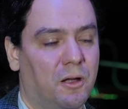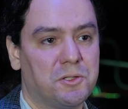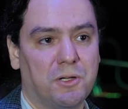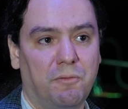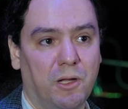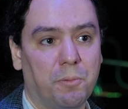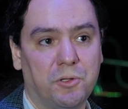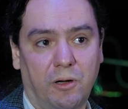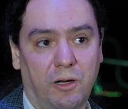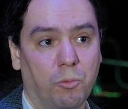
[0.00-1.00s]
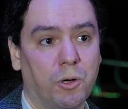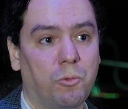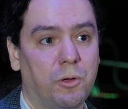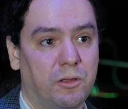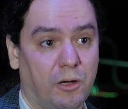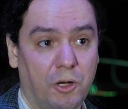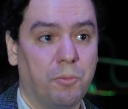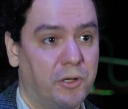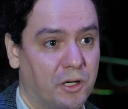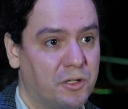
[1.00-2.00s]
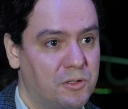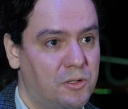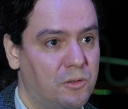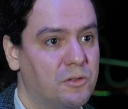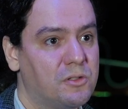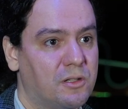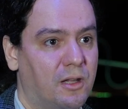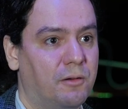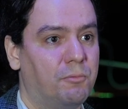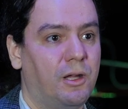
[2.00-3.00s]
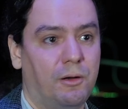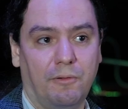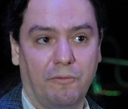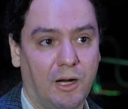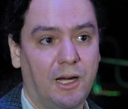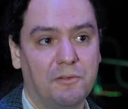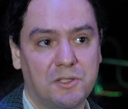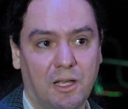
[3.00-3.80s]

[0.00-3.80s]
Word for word: they also have the opportunity to work with audio production students and in a variety of